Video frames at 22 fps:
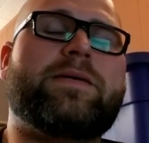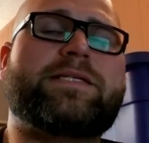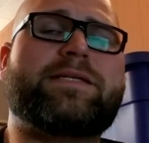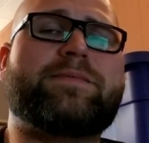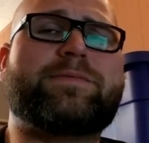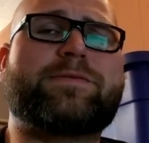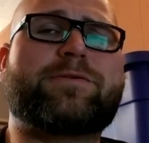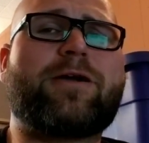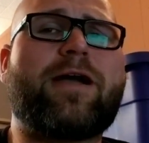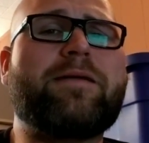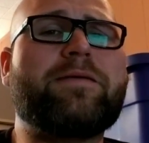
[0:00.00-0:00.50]
But
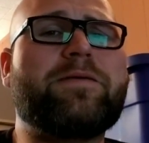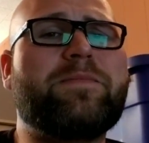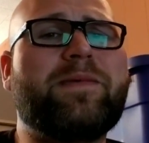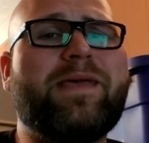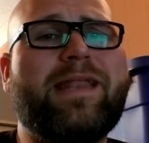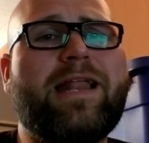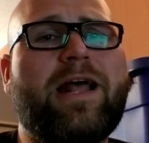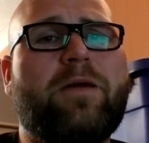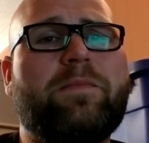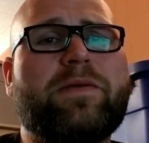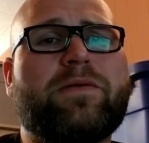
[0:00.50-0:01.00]
subscribe to
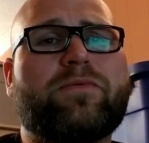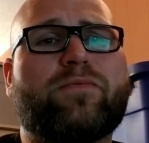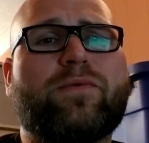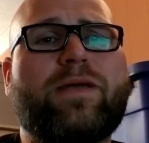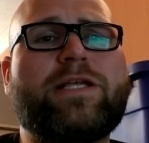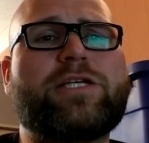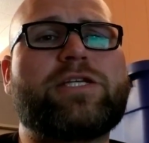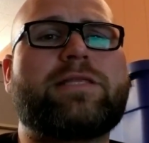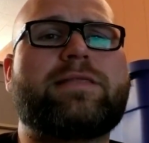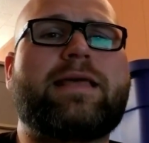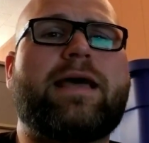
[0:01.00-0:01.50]
me and help me
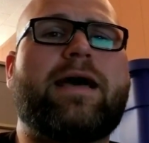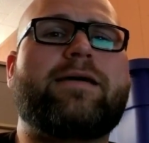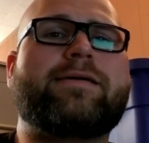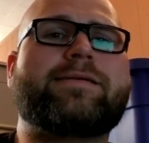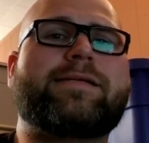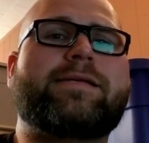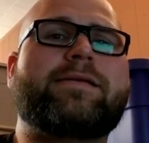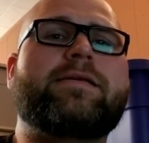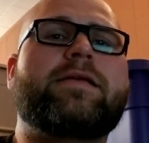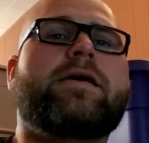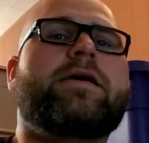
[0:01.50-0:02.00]
reach a
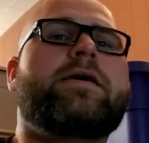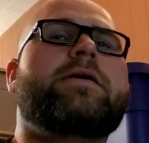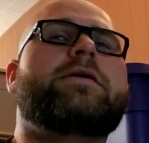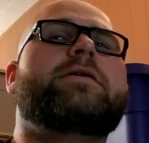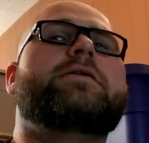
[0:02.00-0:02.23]
thousand